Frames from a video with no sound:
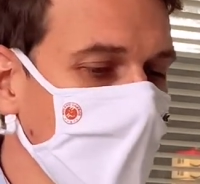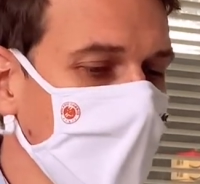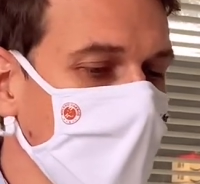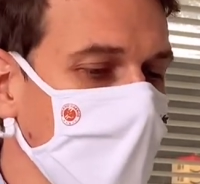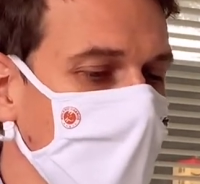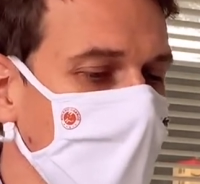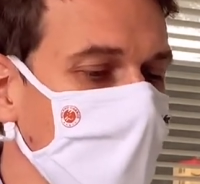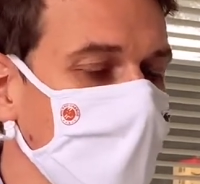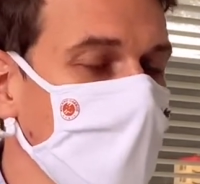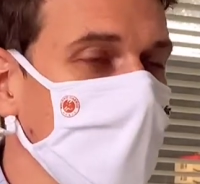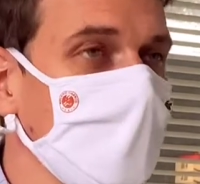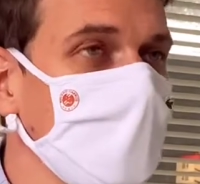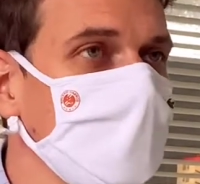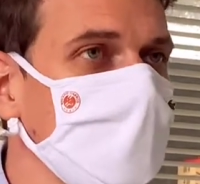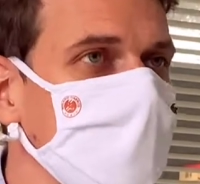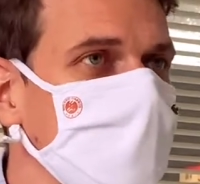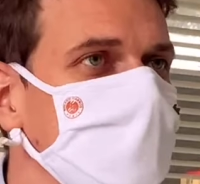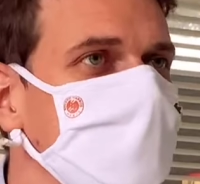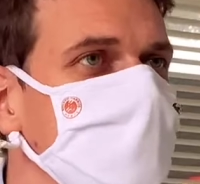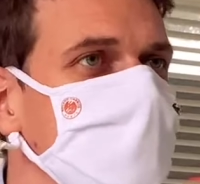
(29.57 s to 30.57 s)
area.
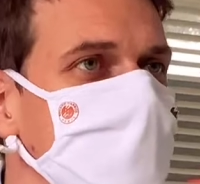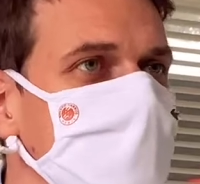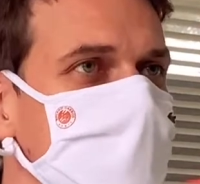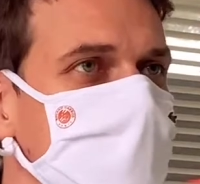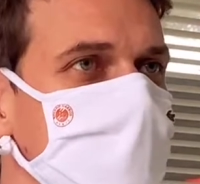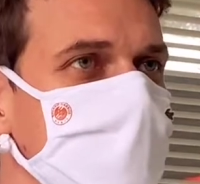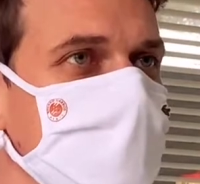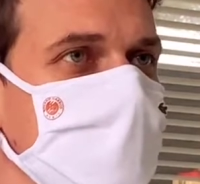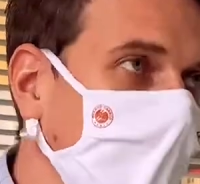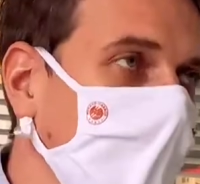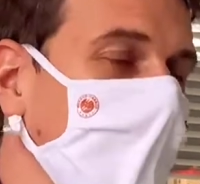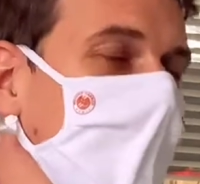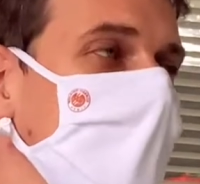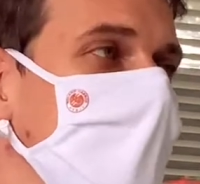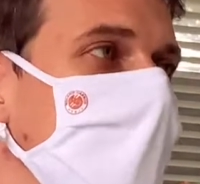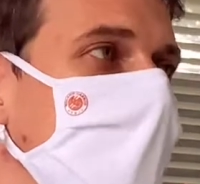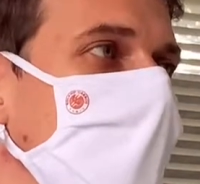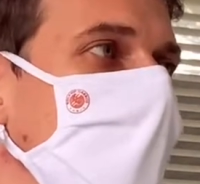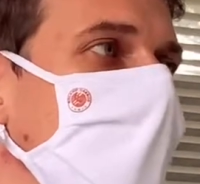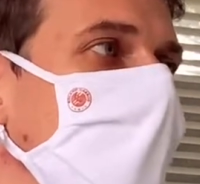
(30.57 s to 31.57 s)

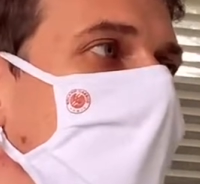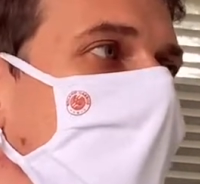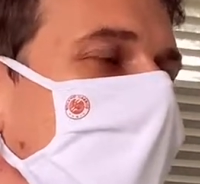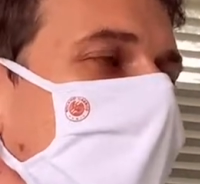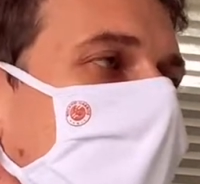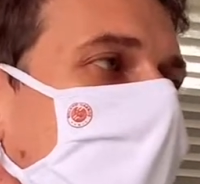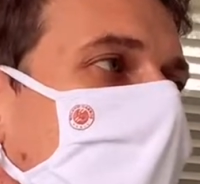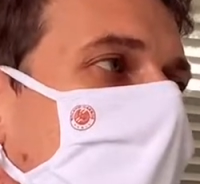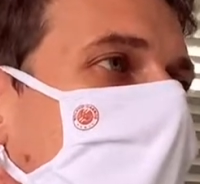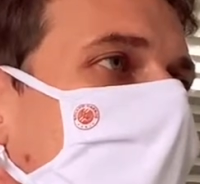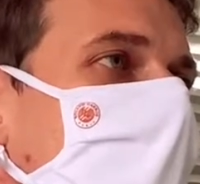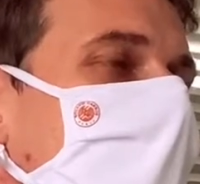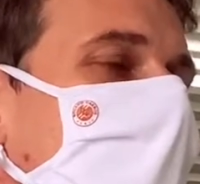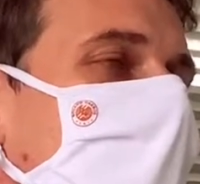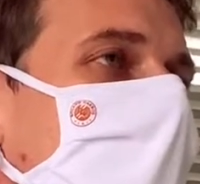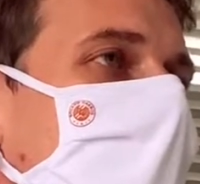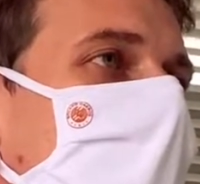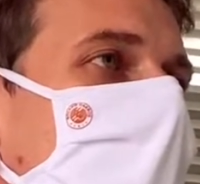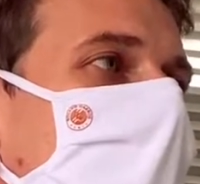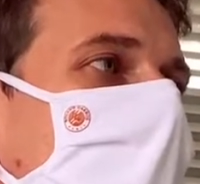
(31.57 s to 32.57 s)
So,
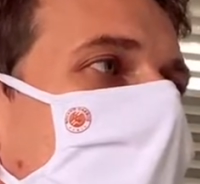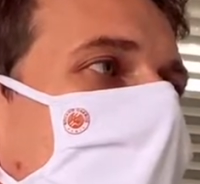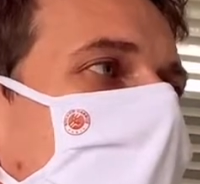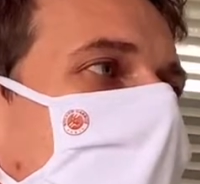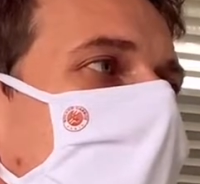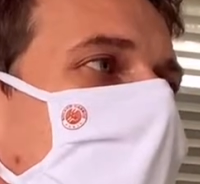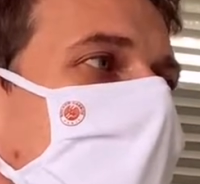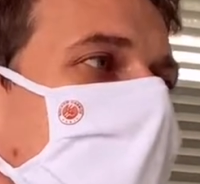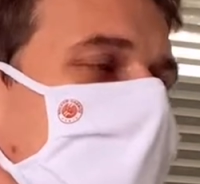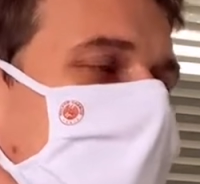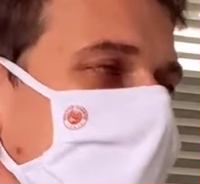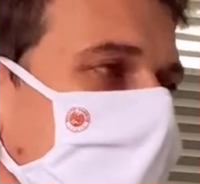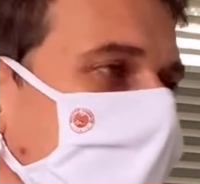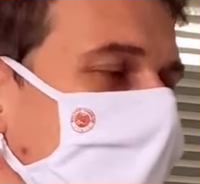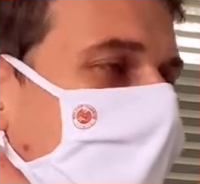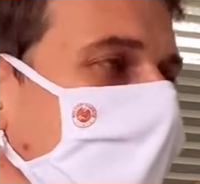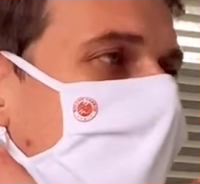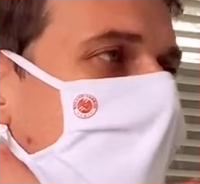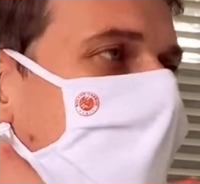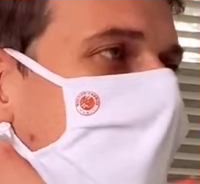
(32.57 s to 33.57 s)
an
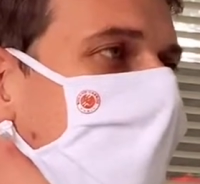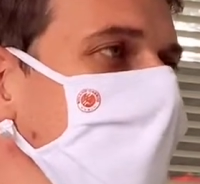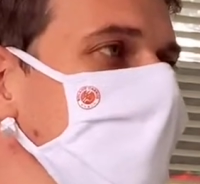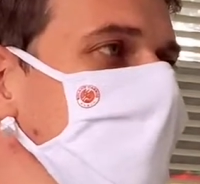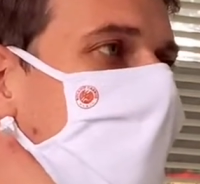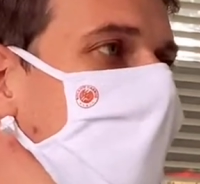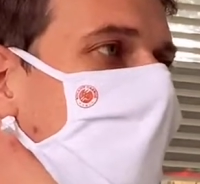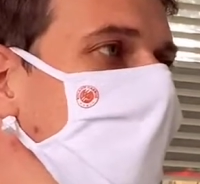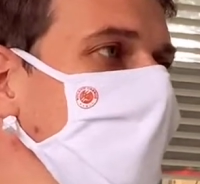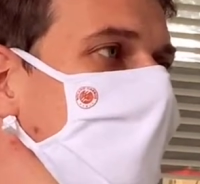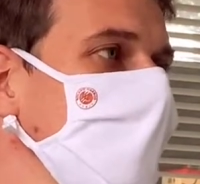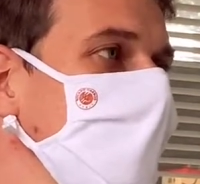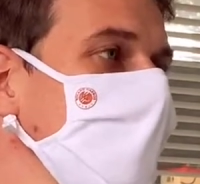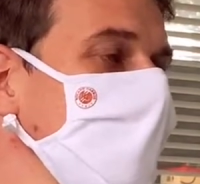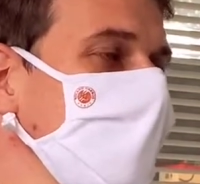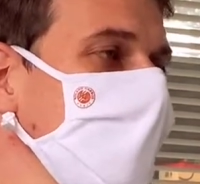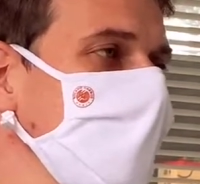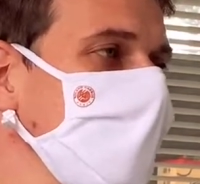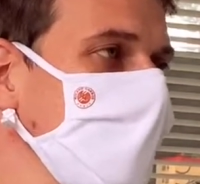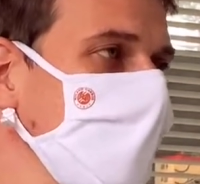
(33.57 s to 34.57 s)
extended essay in German B is
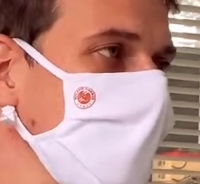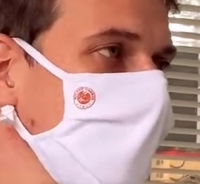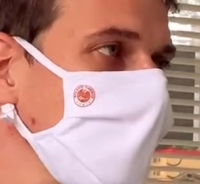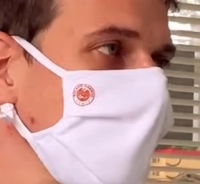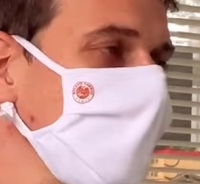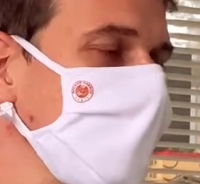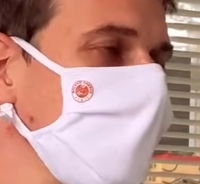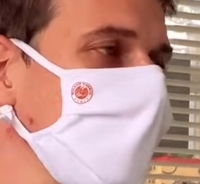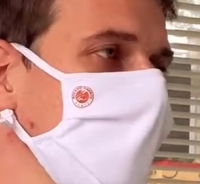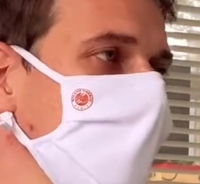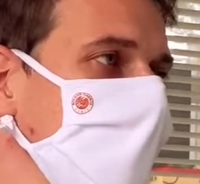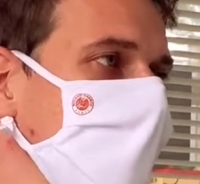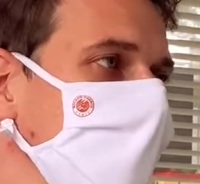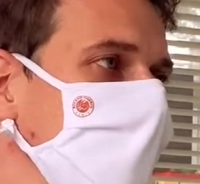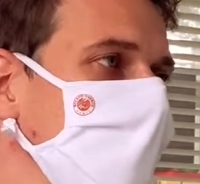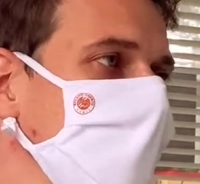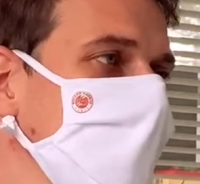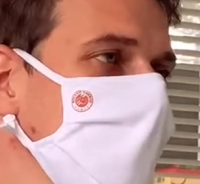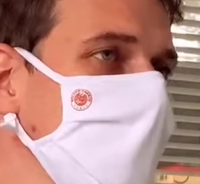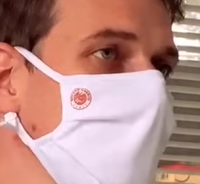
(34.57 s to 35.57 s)
definitely an opportunity for a
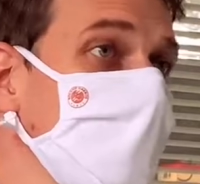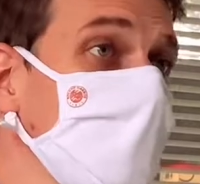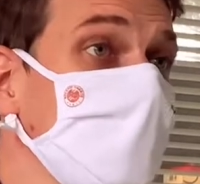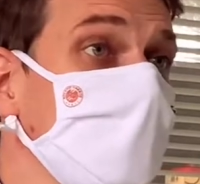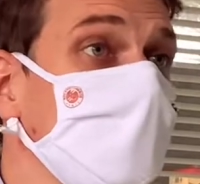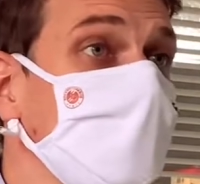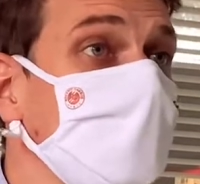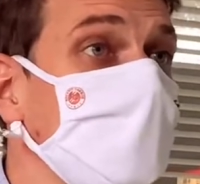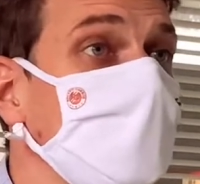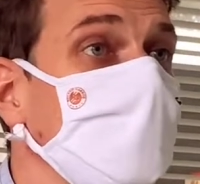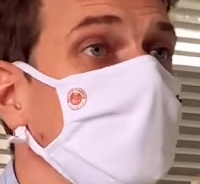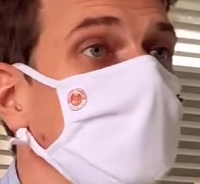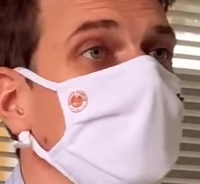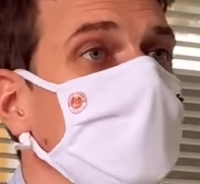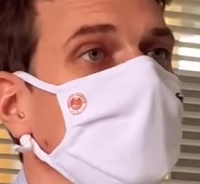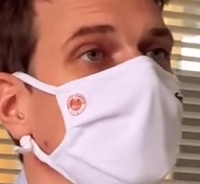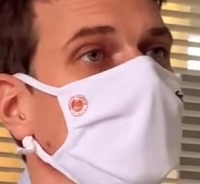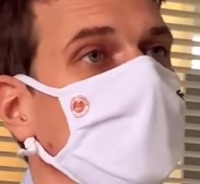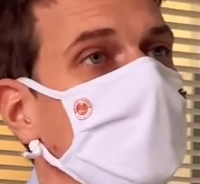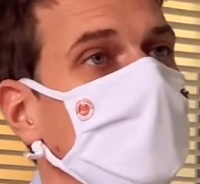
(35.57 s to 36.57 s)
student to
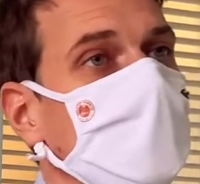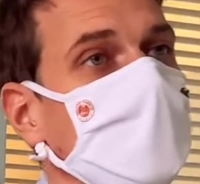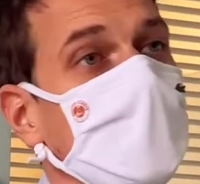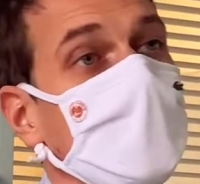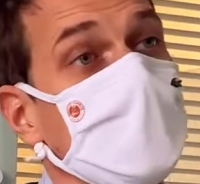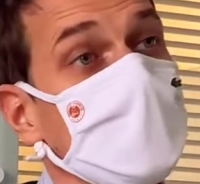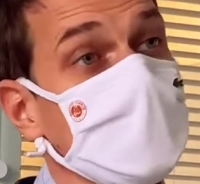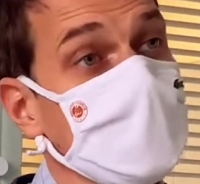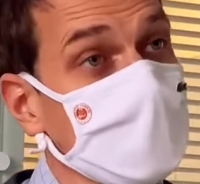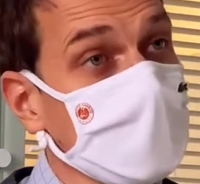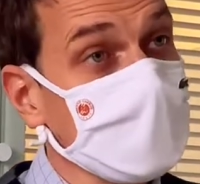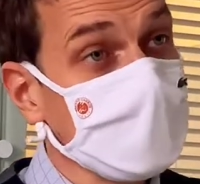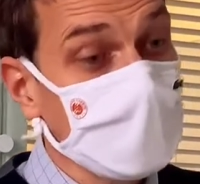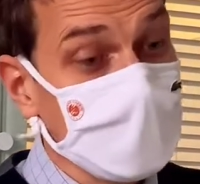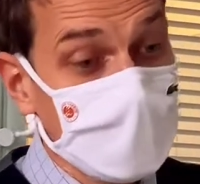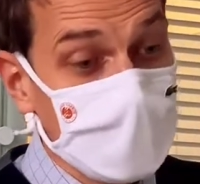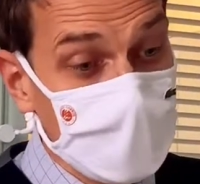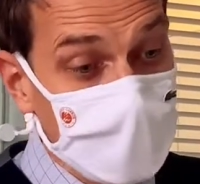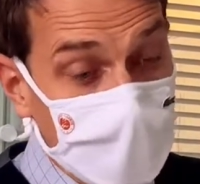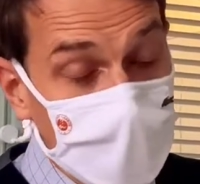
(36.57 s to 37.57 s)
pursue their interest in
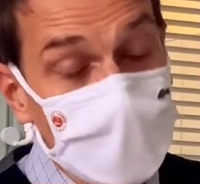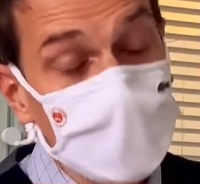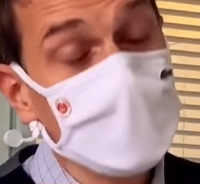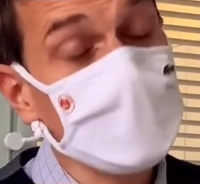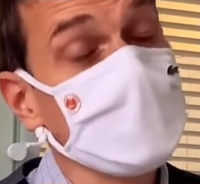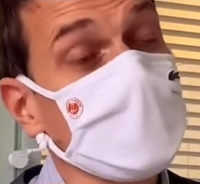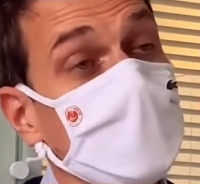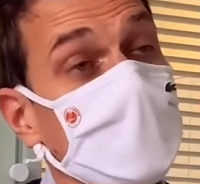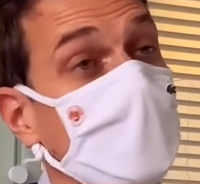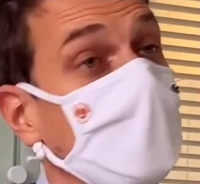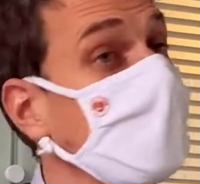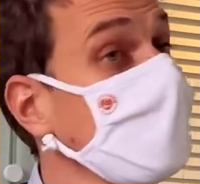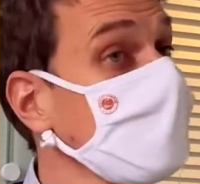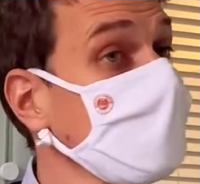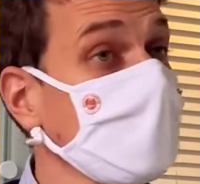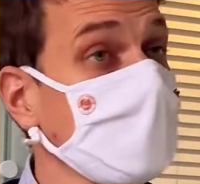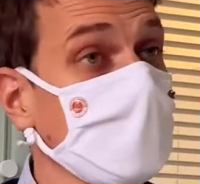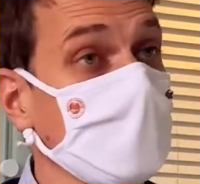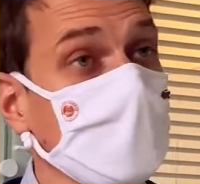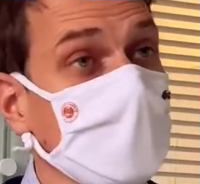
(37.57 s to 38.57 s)
the language, but also
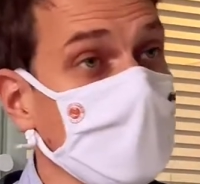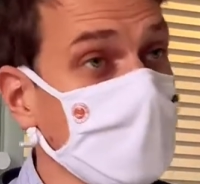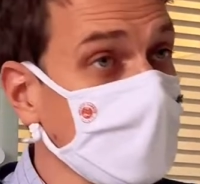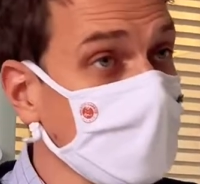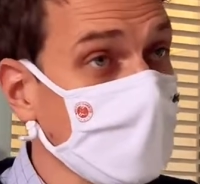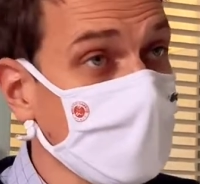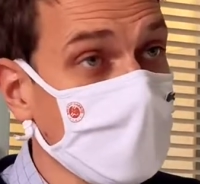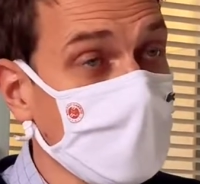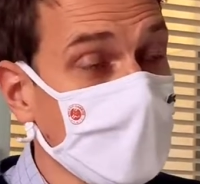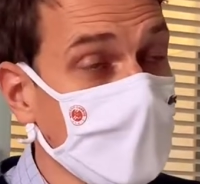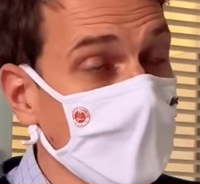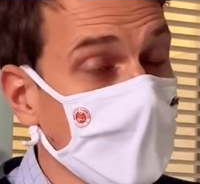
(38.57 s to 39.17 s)
in the